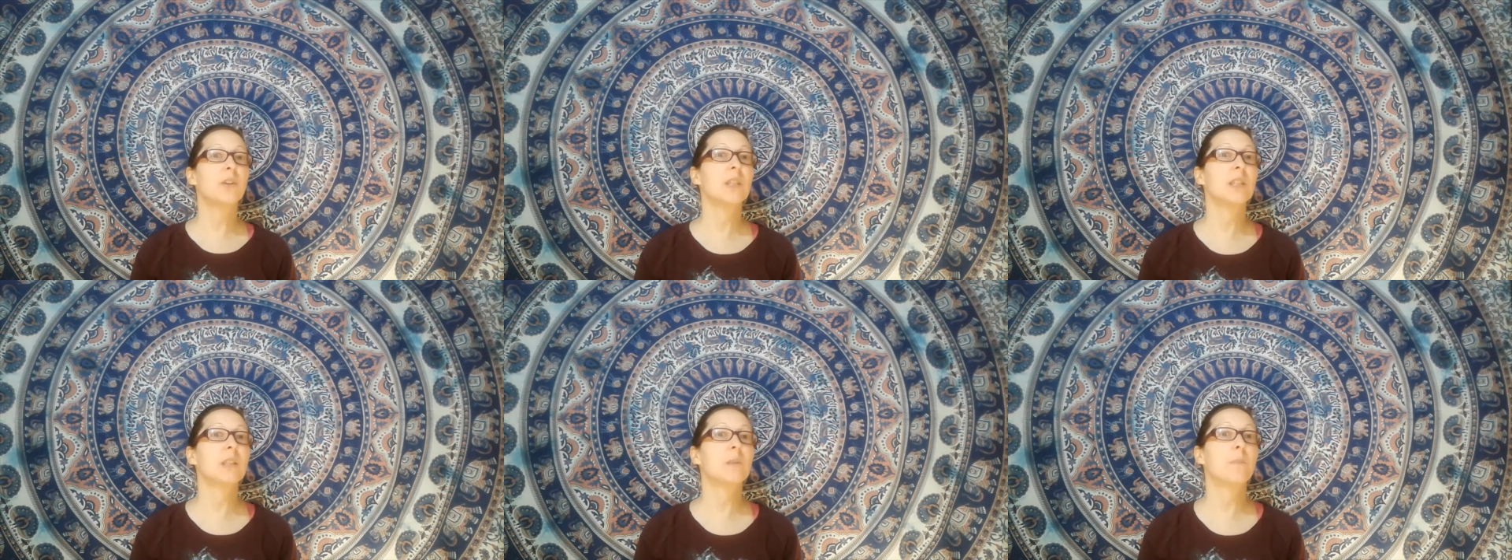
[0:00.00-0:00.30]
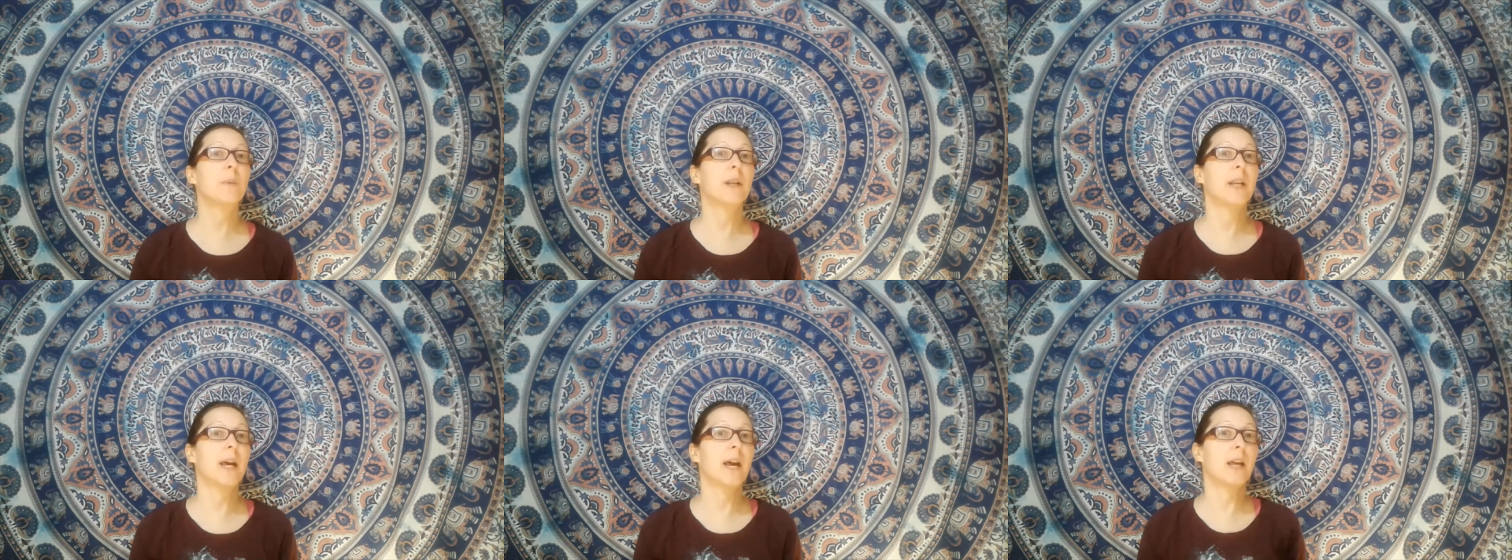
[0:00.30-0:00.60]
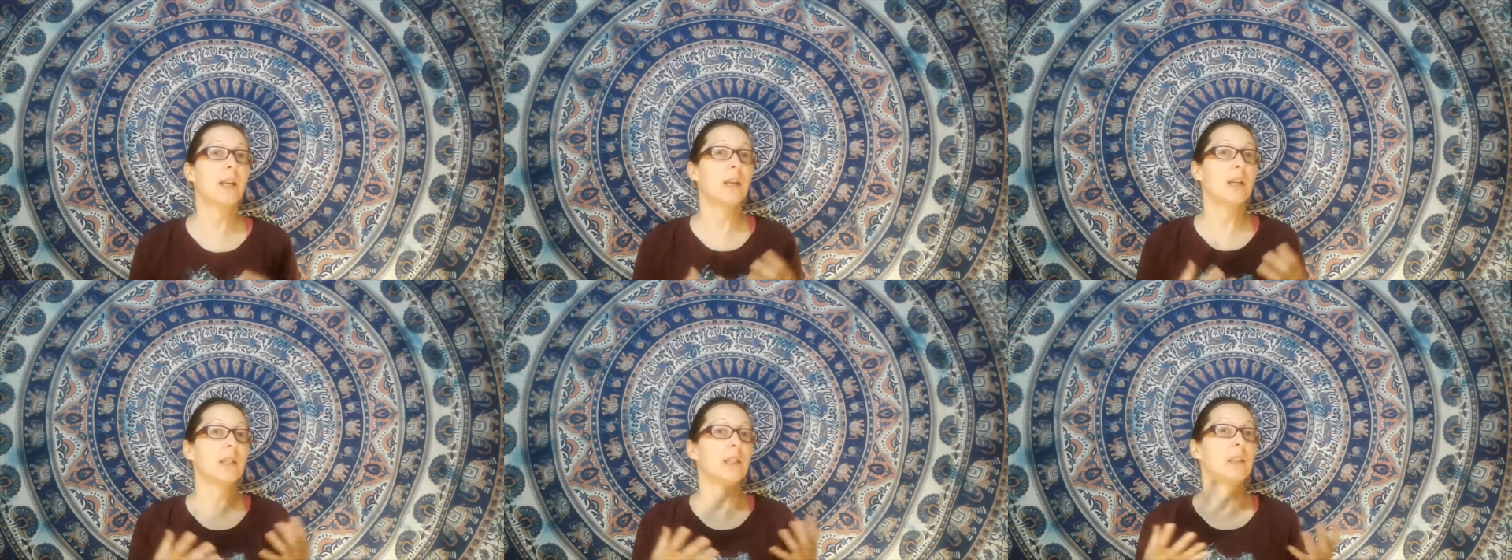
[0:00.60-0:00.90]
this
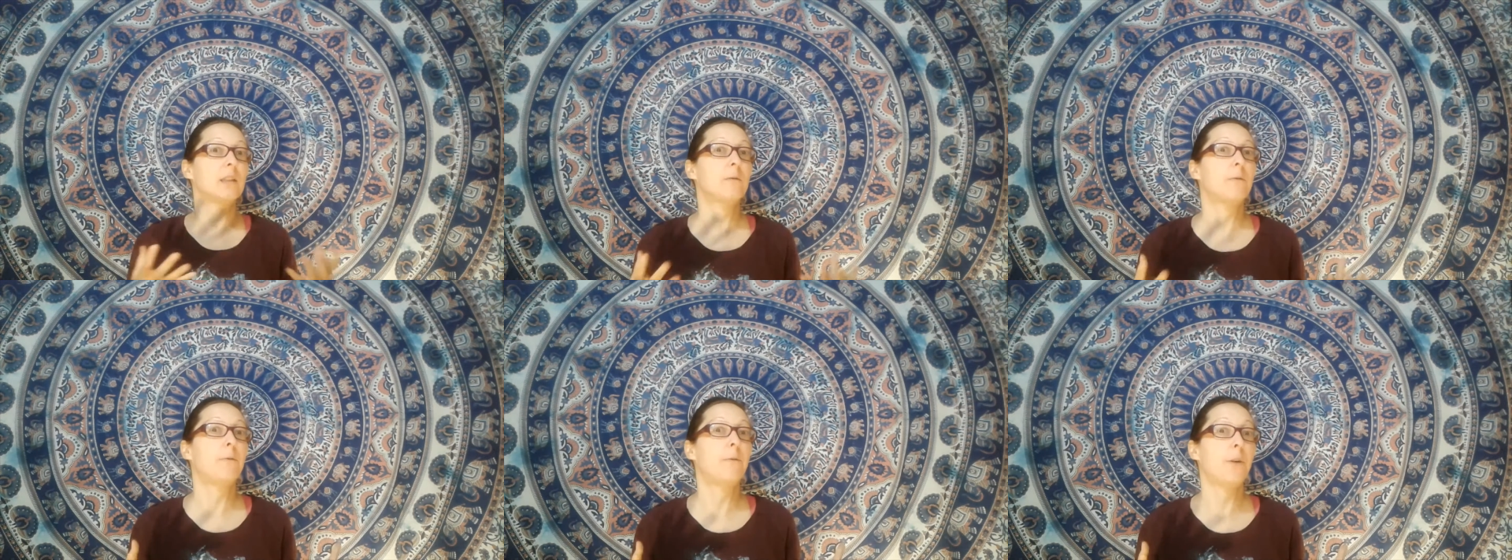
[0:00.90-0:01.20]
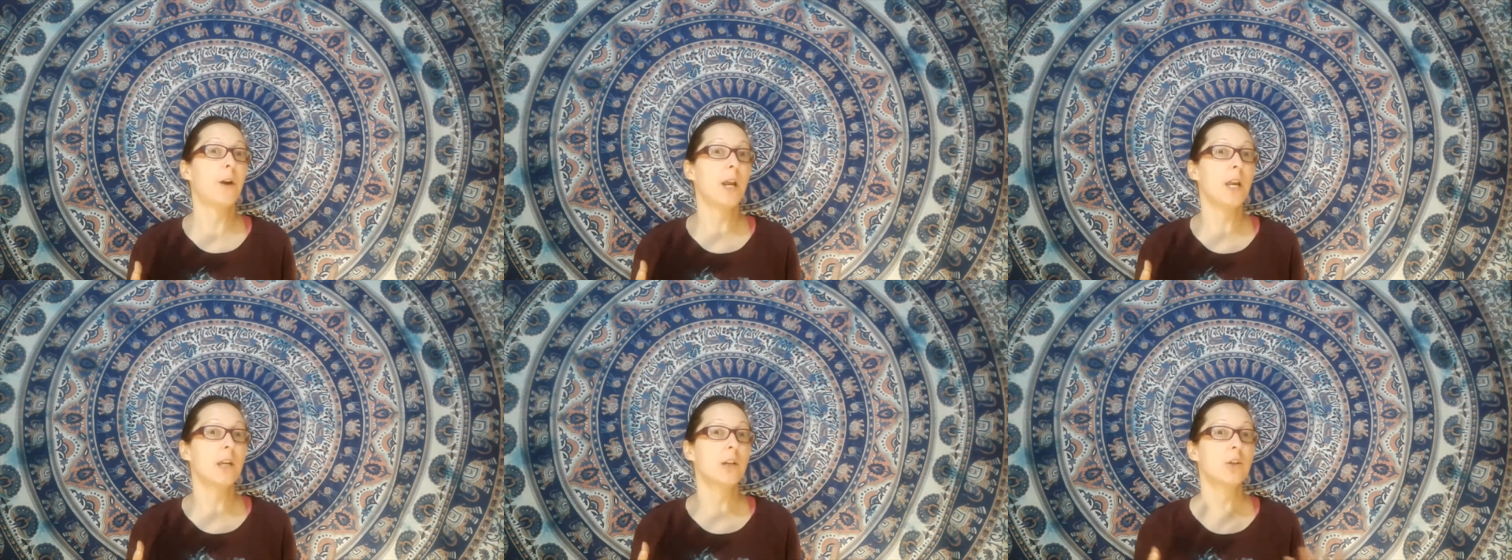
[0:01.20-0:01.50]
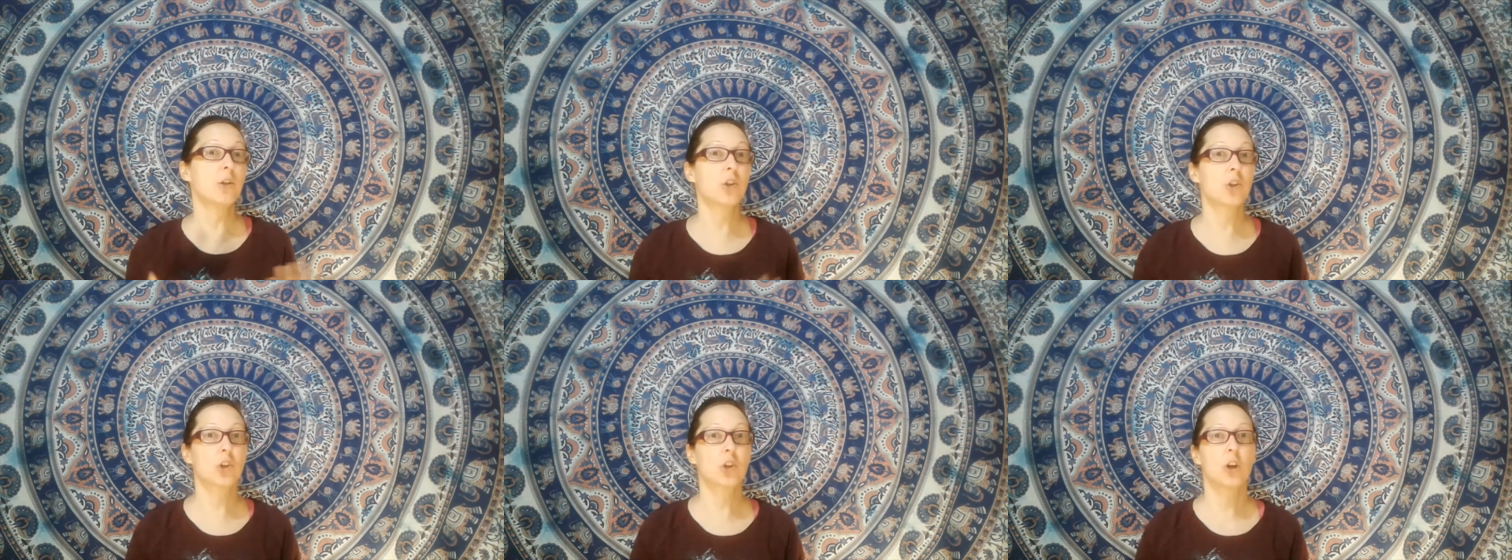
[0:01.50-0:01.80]
banana is
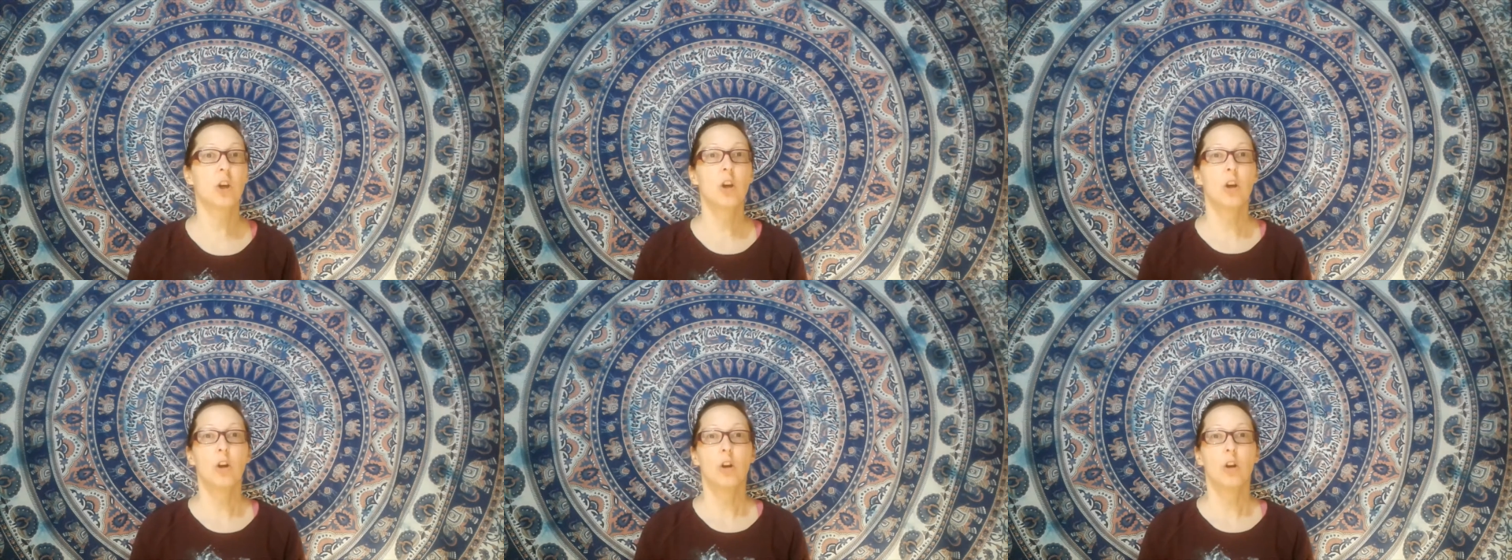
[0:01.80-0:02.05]
fresh